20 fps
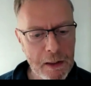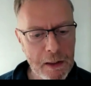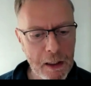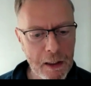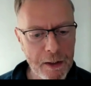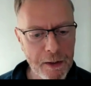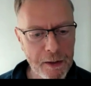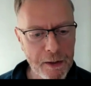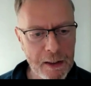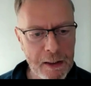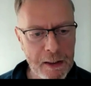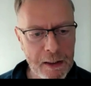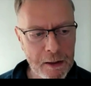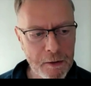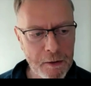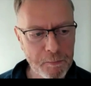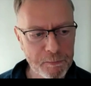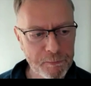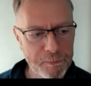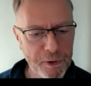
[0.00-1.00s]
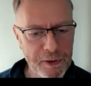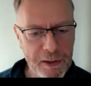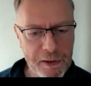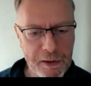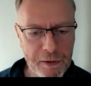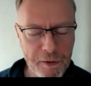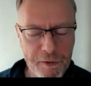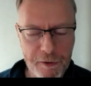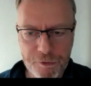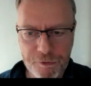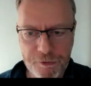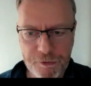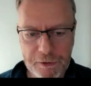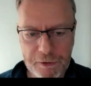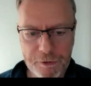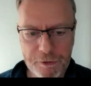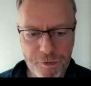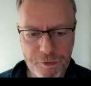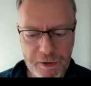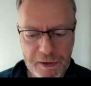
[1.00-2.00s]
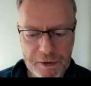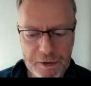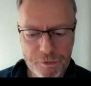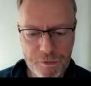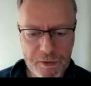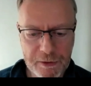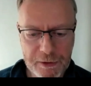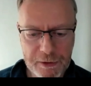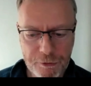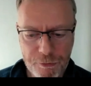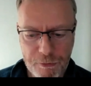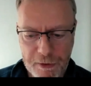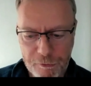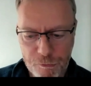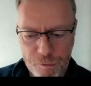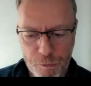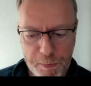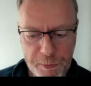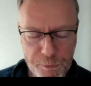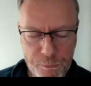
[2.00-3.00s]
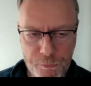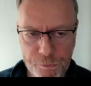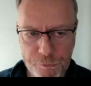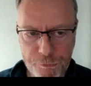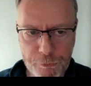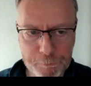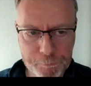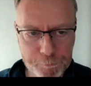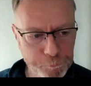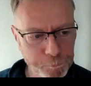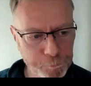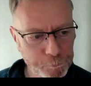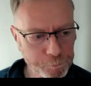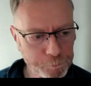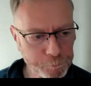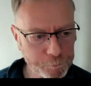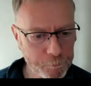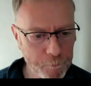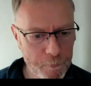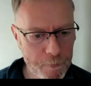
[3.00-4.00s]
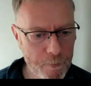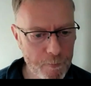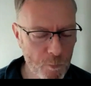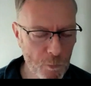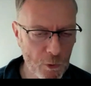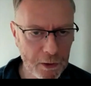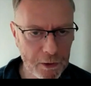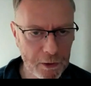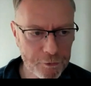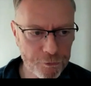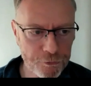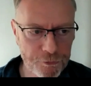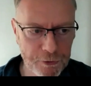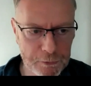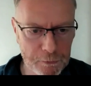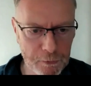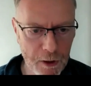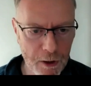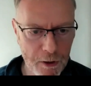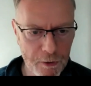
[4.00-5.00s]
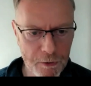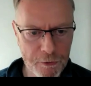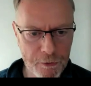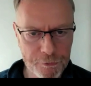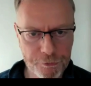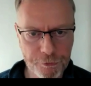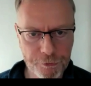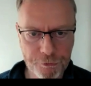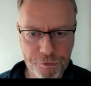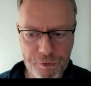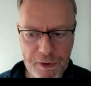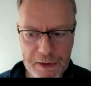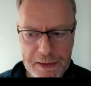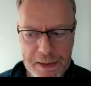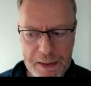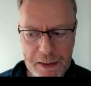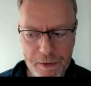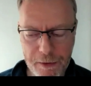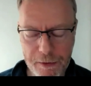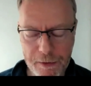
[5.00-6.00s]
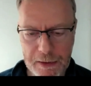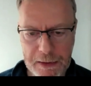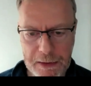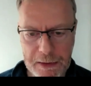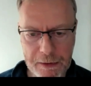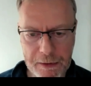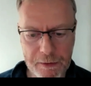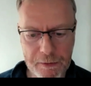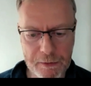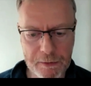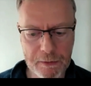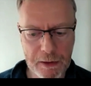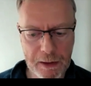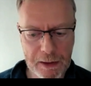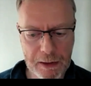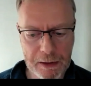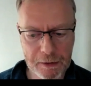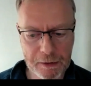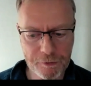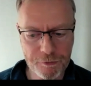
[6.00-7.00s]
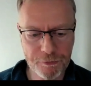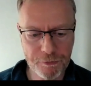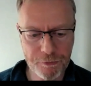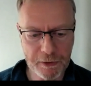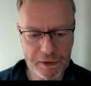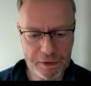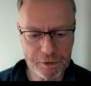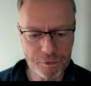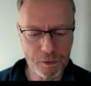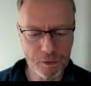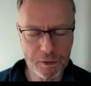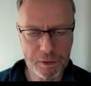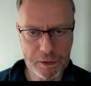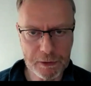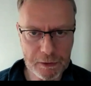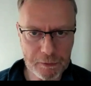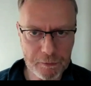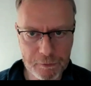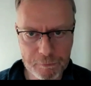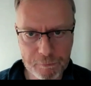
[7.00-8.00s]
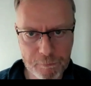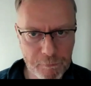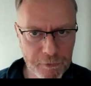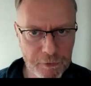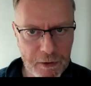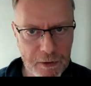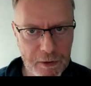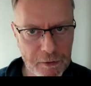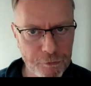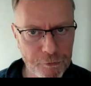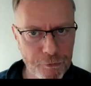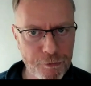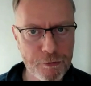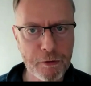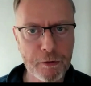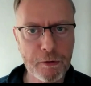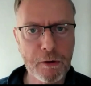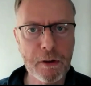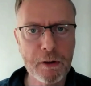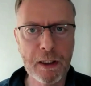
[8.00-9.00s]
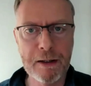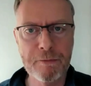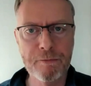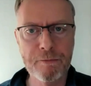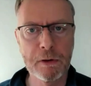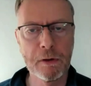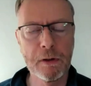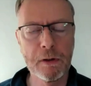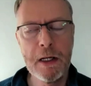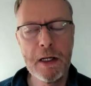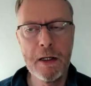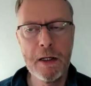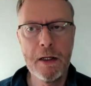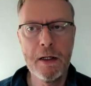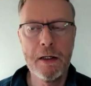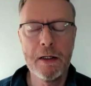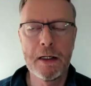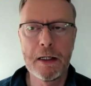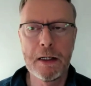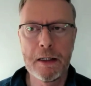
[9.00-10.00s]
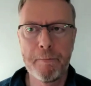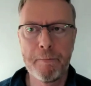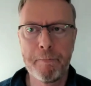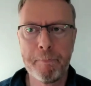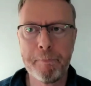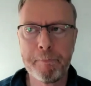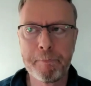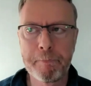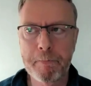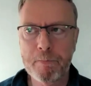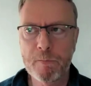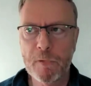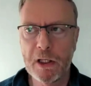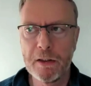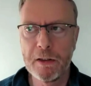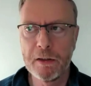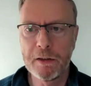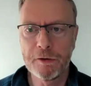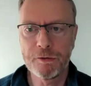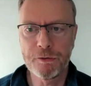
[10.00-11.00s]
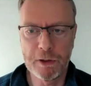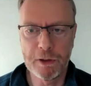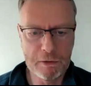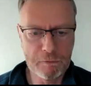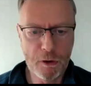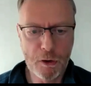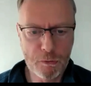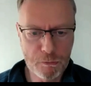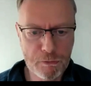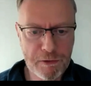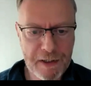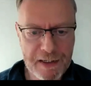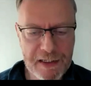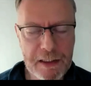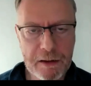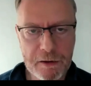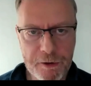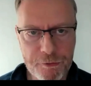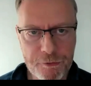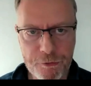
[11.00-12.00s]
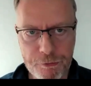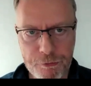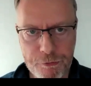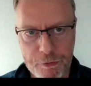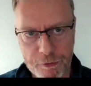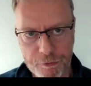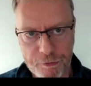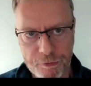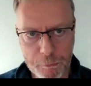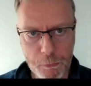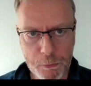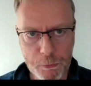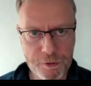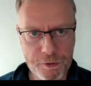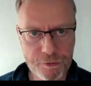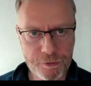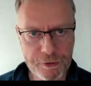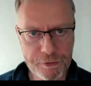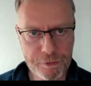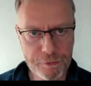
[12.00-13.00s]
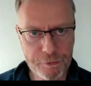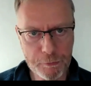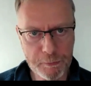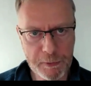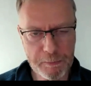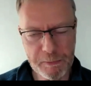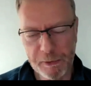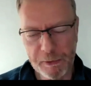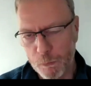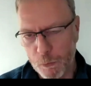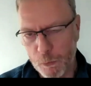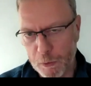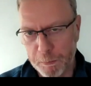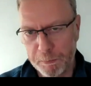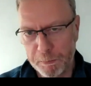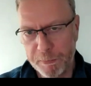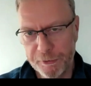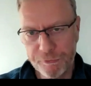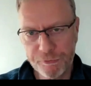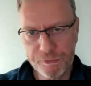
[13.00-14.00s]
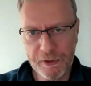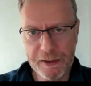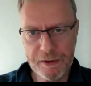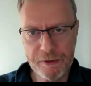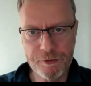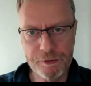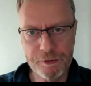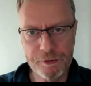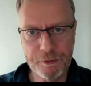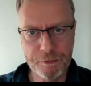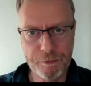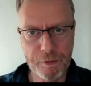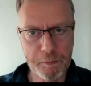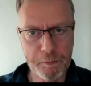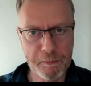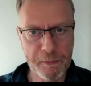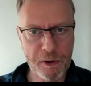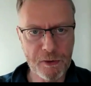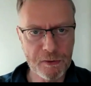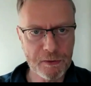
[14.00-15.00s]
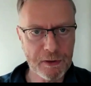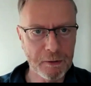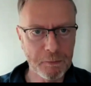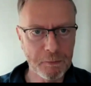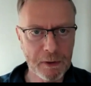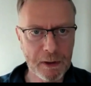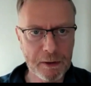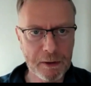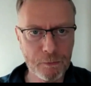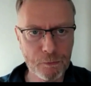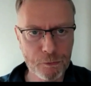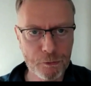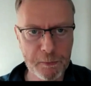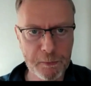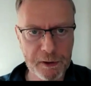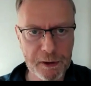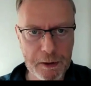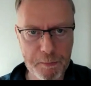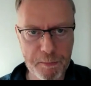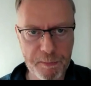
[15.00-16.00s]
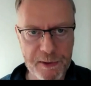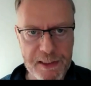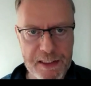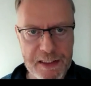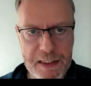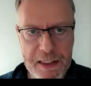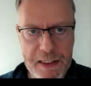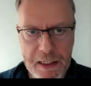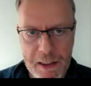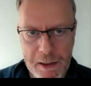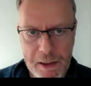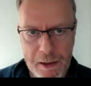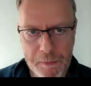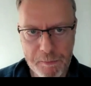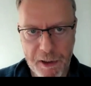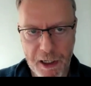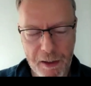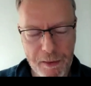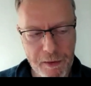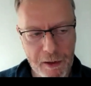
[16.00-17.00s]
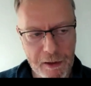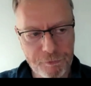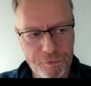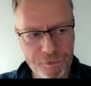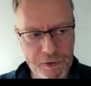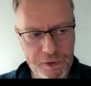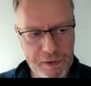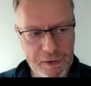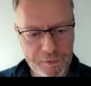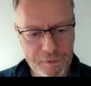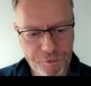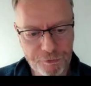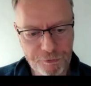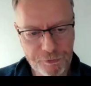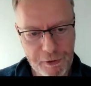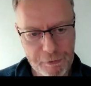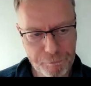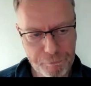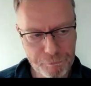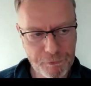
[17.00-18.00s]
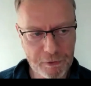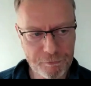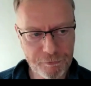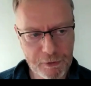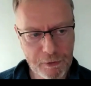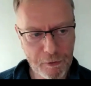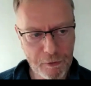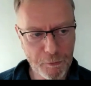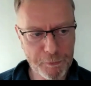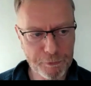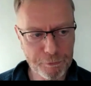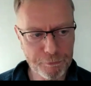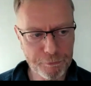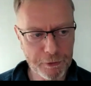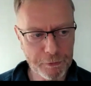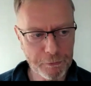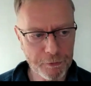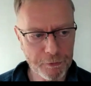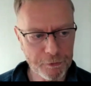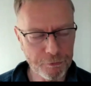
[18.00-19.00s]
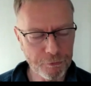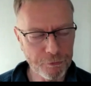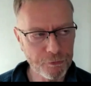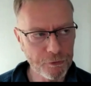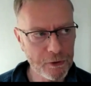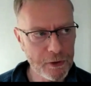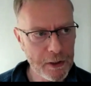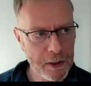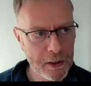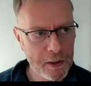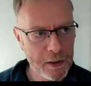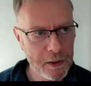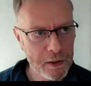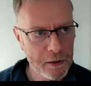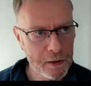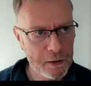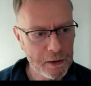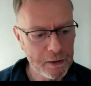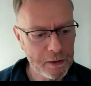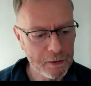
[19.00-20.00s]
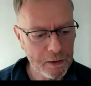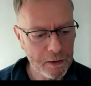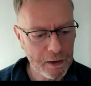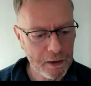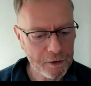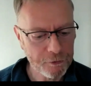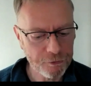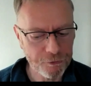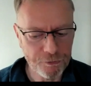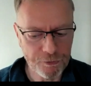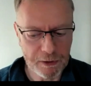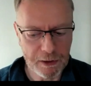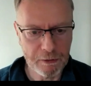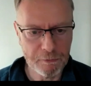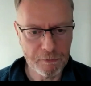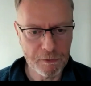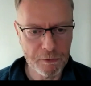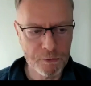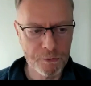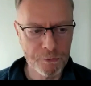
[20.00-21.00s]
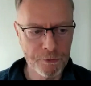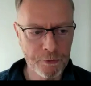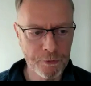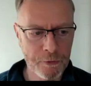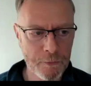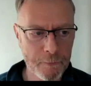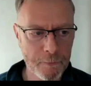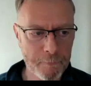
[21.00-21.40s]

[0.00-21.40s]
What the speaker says: But then in other sectors, things like transport, it's still hard to say, I think, at things like the kind of truck level. There are already hydrogen trucks, there will continue to be, but what percentage of the market will that ultimately be? But I've seen a shift, I've seen a lot more focus in the last year on